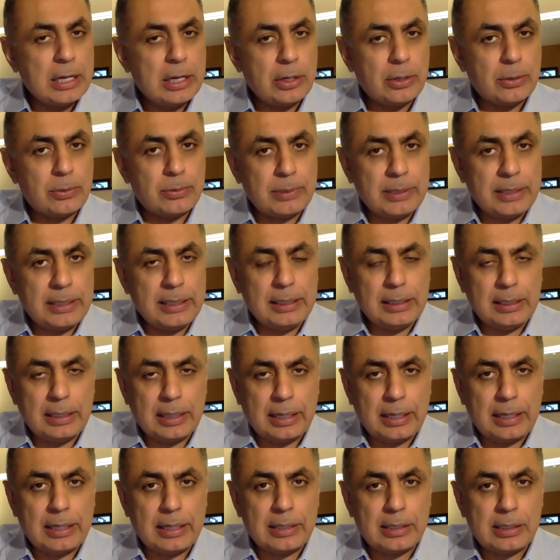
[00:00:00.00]

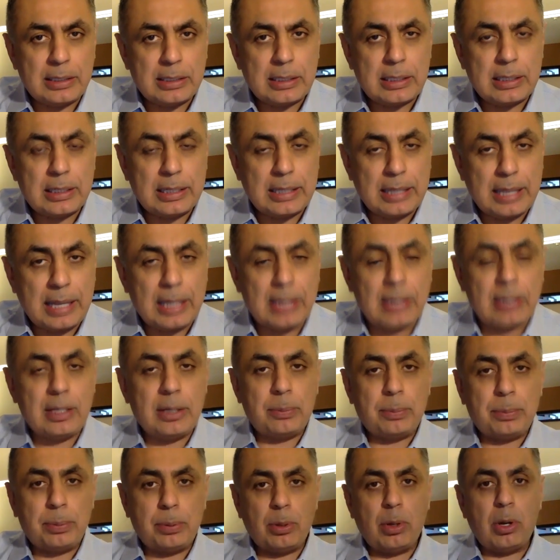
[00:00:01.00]
realize that their
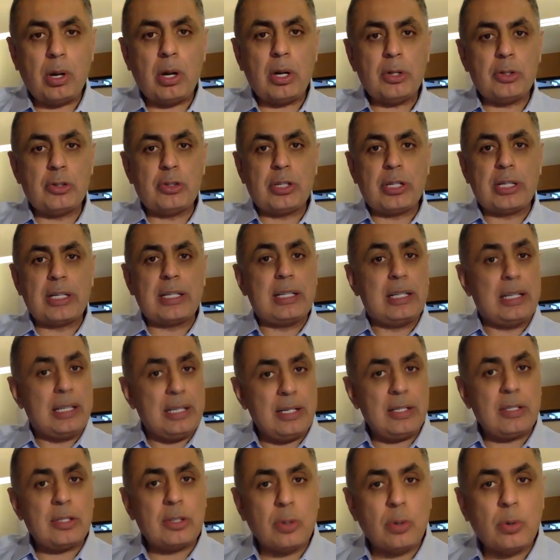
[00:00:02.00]
project
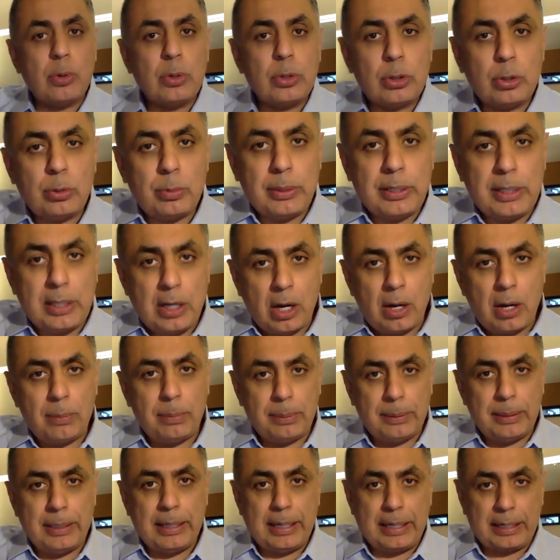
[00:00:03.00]
is going to be
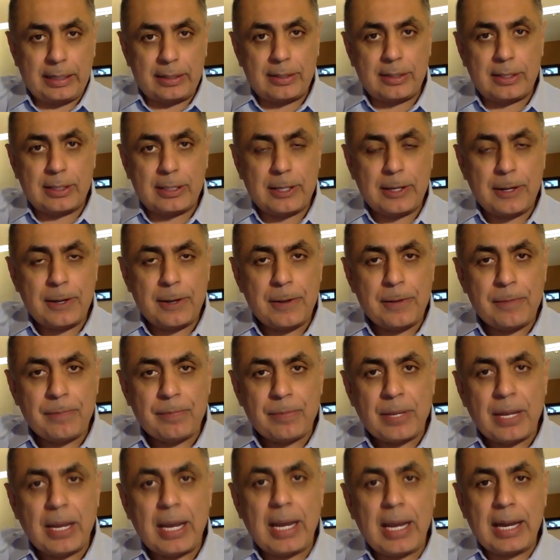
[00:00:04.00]
complex.
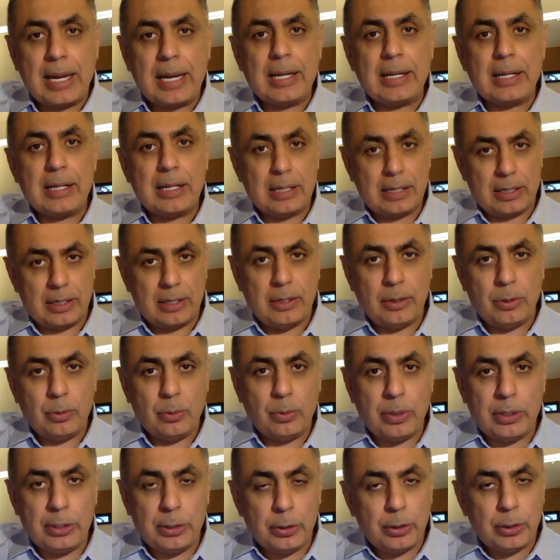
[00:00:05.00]
And
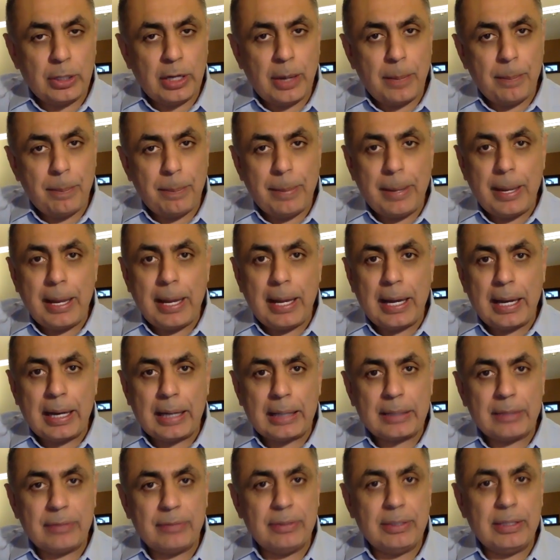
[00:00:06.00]
when you come
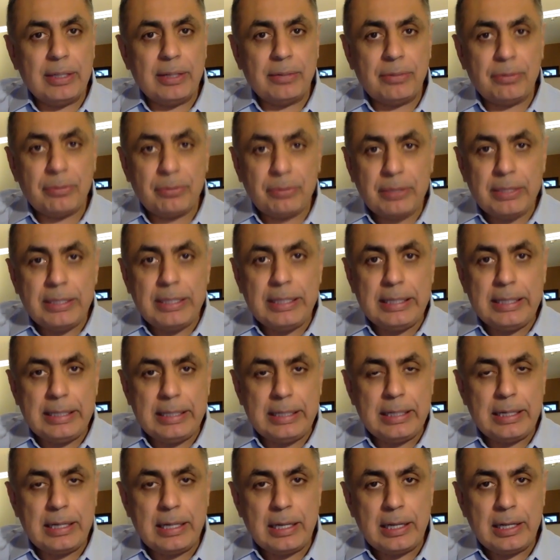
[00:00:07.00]
back with a
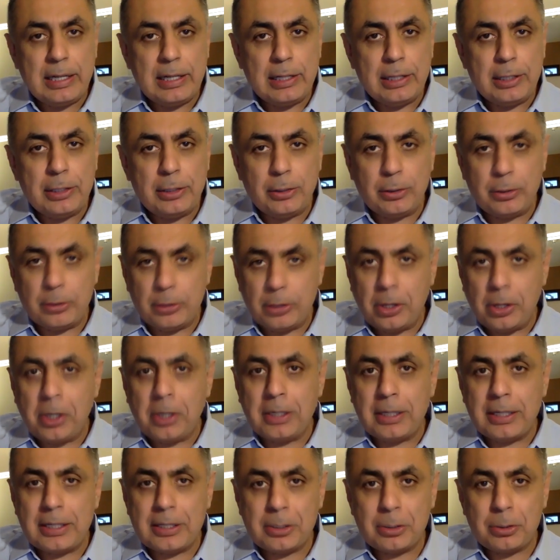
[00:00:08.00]
fee, they're
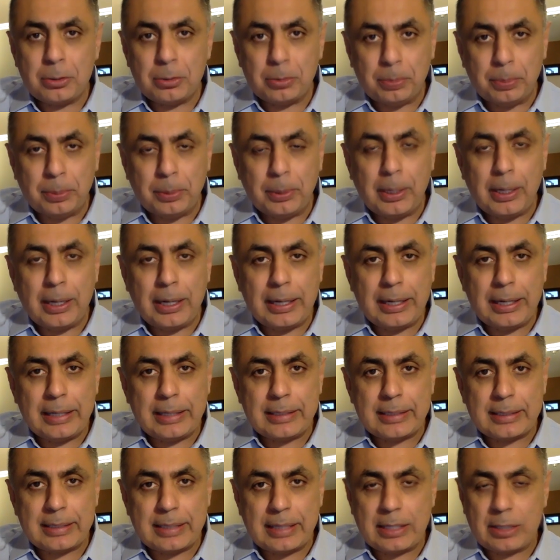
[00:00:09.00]
not as
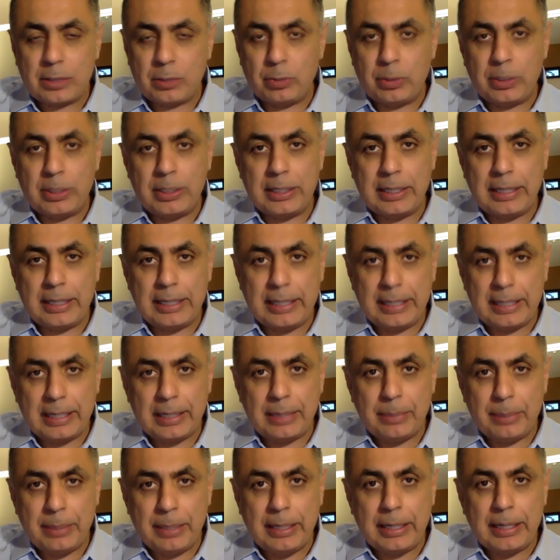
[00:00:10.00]
surprised as when they
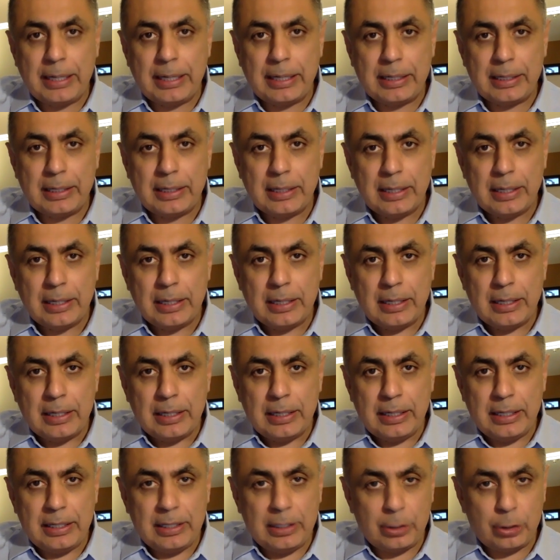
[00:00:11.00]
come in
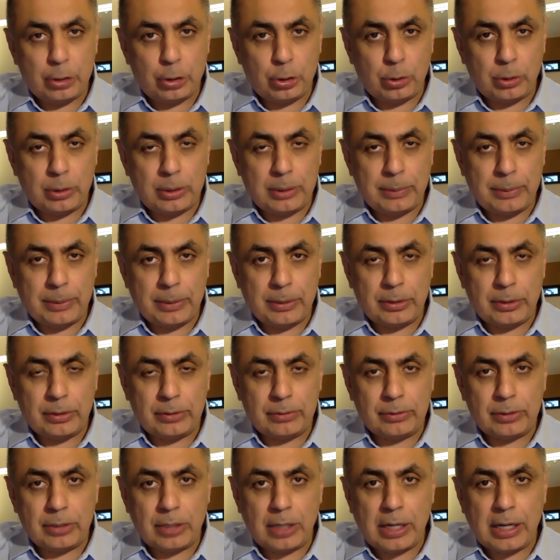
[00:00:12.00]
a short amount
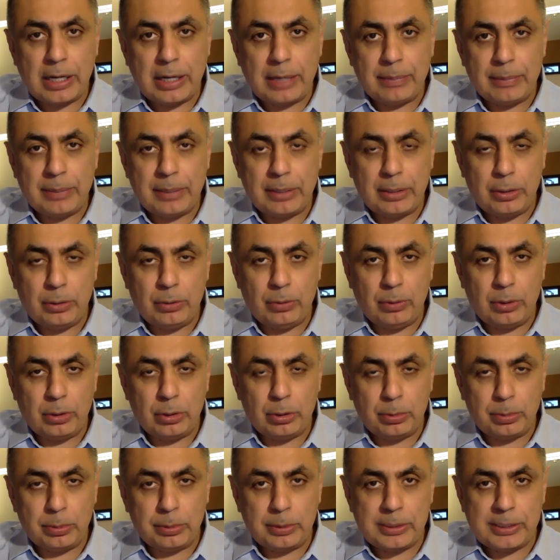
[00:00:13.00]
of time that you want
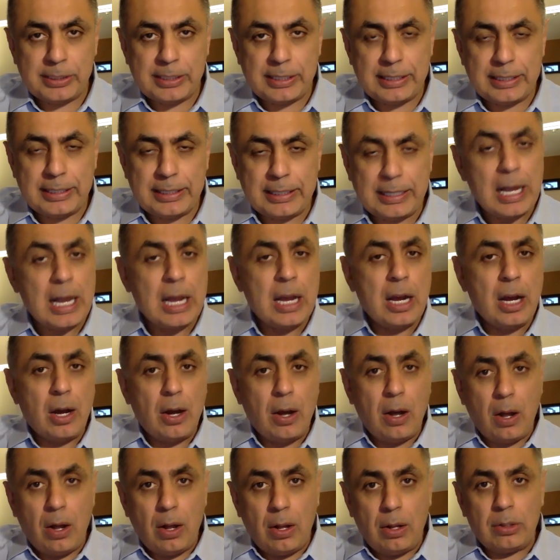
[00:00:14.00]
to present it.
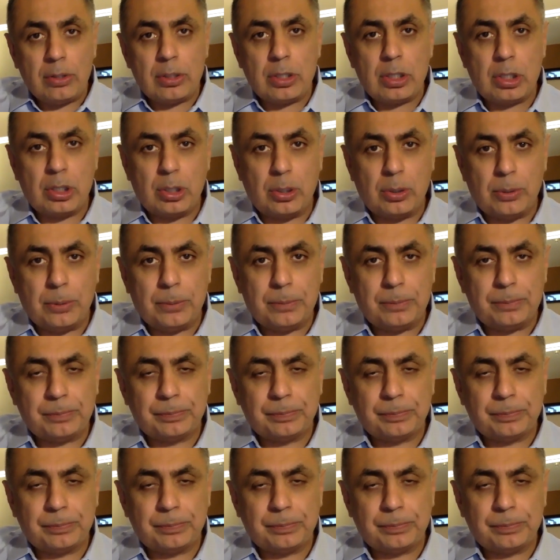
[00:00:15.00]
Also,